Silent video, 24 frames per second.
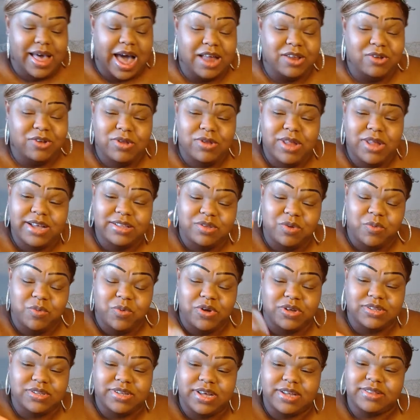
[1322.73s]
I do like the
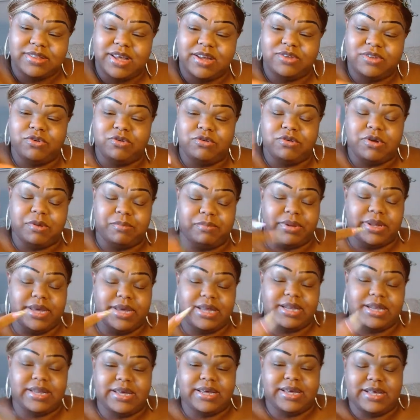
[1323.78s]
ones that they do the
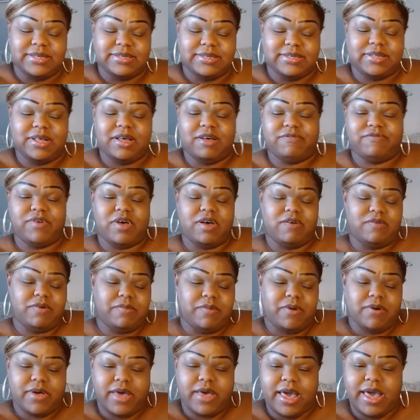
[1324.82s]
blending and stuff of
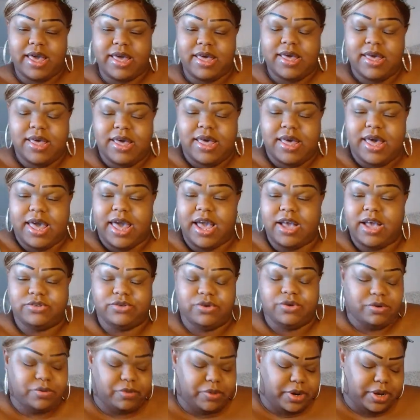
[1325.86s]
them. Okay,
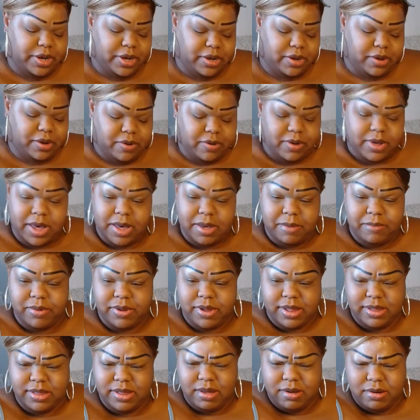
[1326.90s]
hazel green. Okay, but
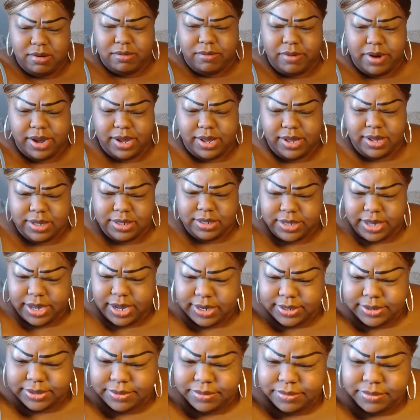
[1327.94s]
I love gray
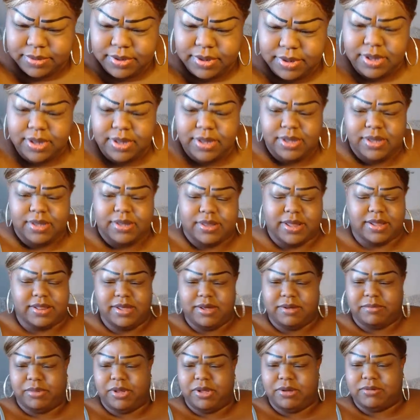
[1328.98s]
contacts. They
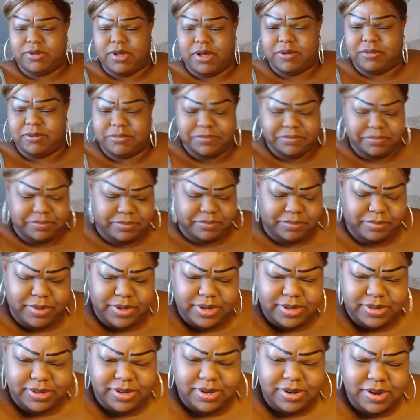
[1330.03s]
look blue though
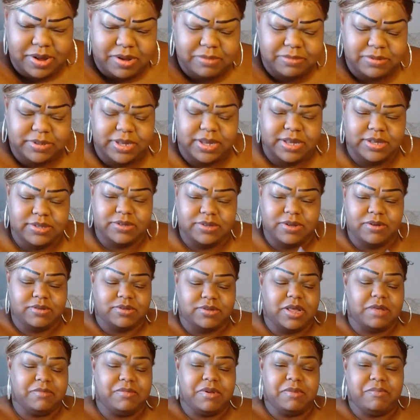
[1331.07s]
but you know what I'm saying? So
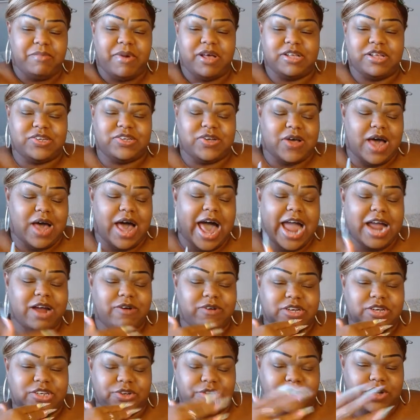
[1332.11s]
something about your
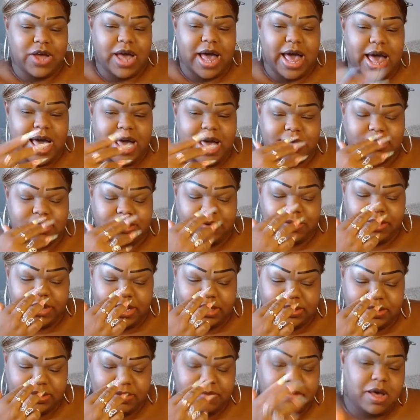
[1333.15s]
Irish or your eyes,
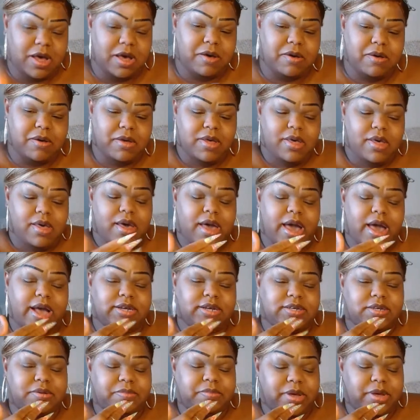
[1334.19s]
okay? Some y'all
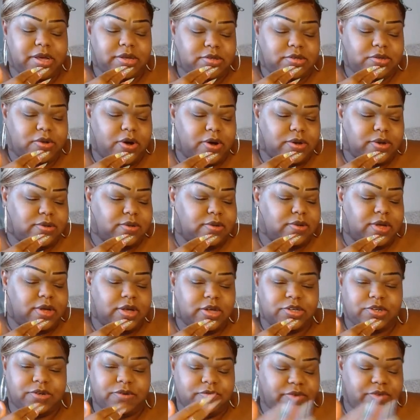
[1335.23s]
actually may start to
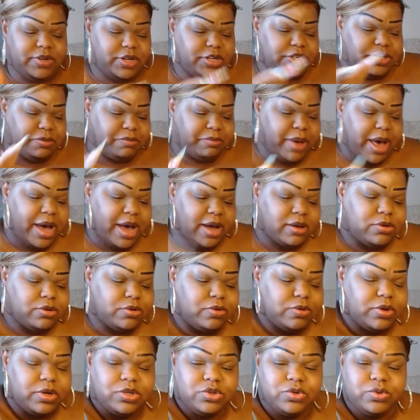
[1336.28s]
get your vision back
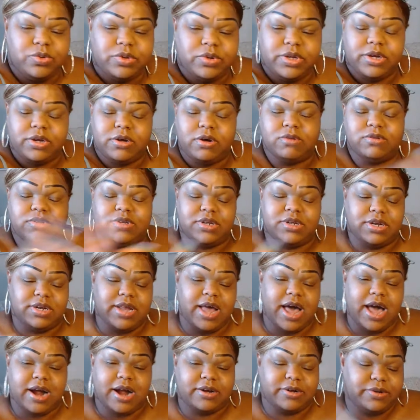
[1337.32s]
2020, go to the
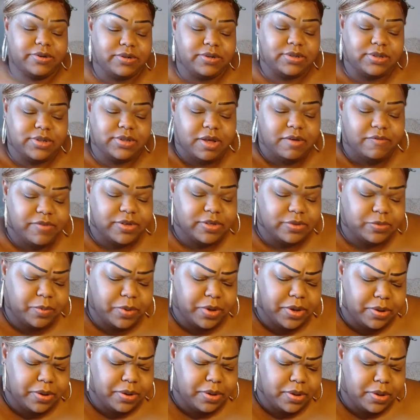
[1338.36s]
doctor and stuff as
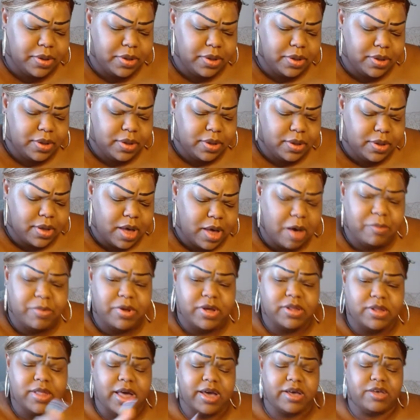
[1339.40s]
well. I
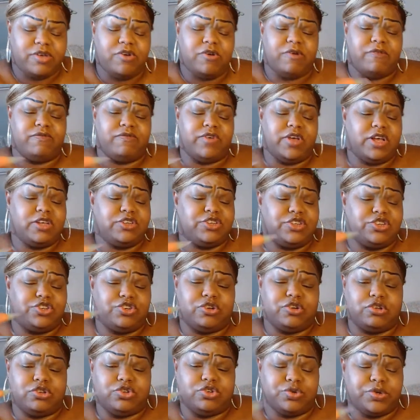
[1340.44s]
mean, like your visions,
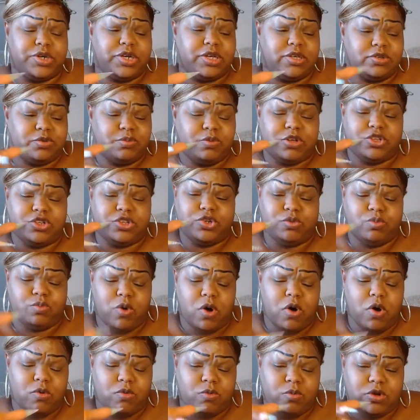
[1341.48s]
your dreams, what you
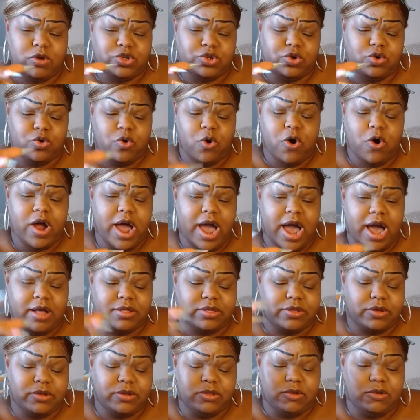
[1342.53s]
want, what you going
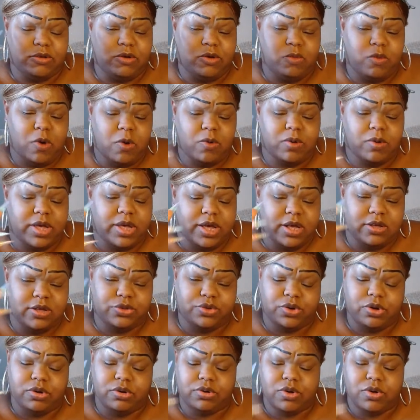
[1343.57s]
after. Do you want kids?
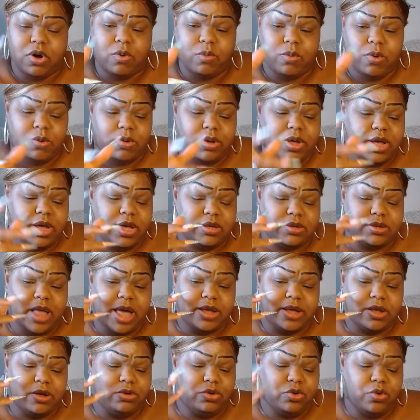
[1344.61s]
Do you don't want kids?
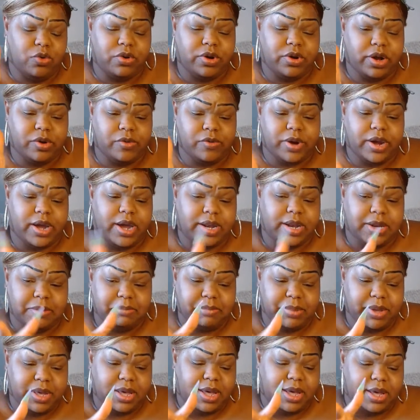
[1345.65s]
Like you doing it grand
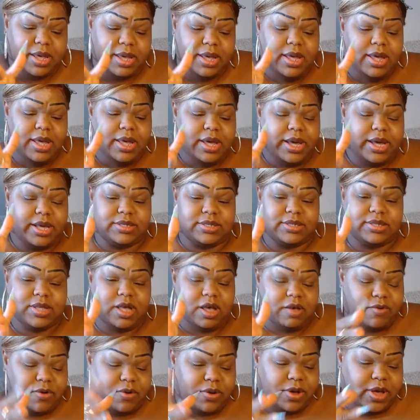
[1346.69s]
and big and
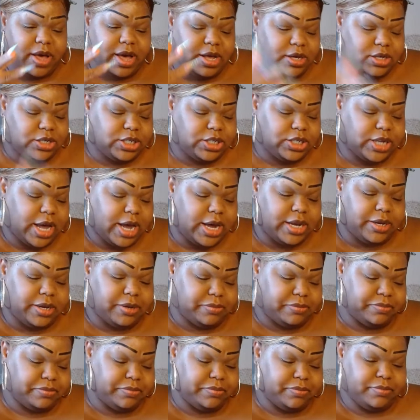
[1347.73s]
stuff. Okay, you're shining.
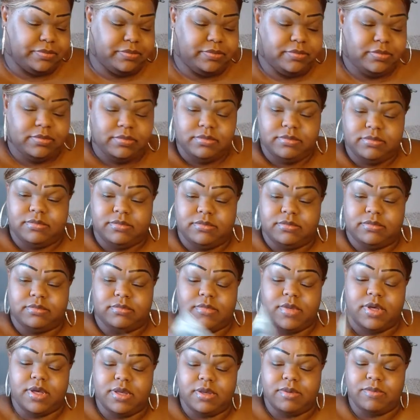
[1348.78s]

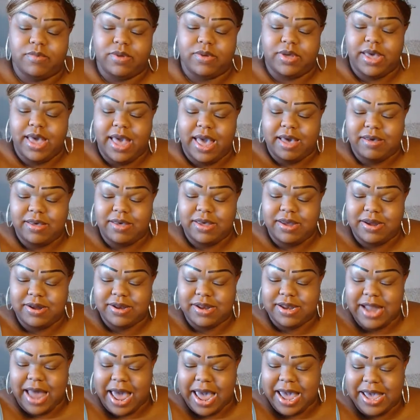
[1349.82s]
we have here
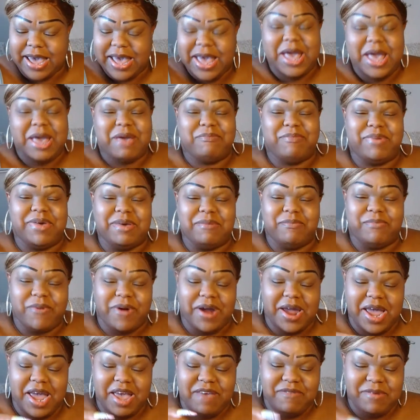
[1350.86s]
tonight. Be
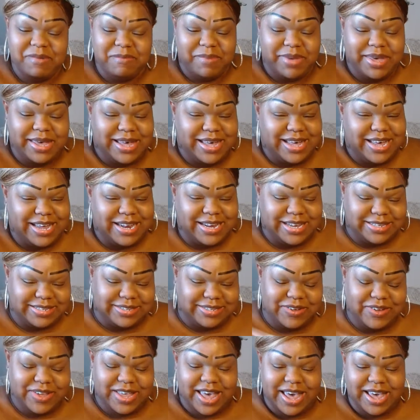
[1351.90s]
brave and be honest.
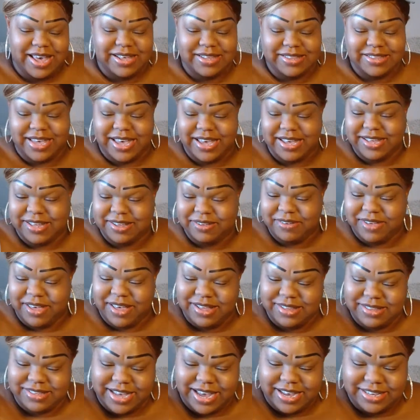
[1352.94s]
Okay, take a,
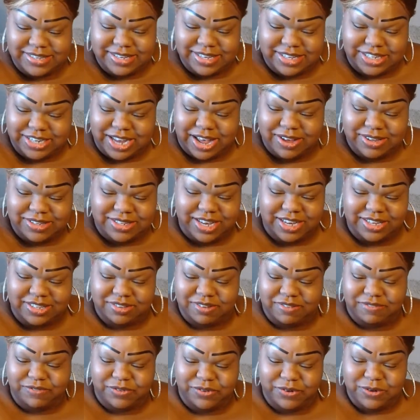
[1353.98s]
it takes a child, takes
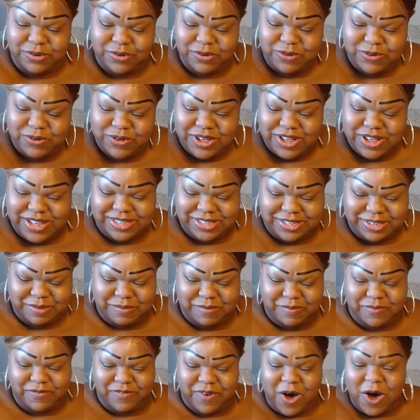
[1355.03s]
a fool
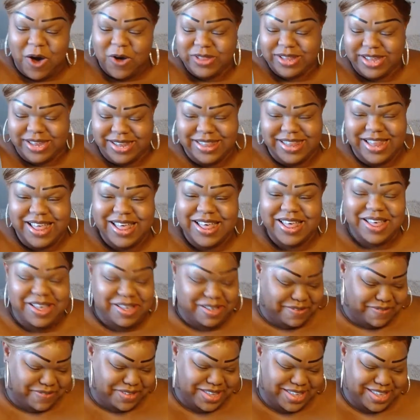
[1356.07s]
to fall in love.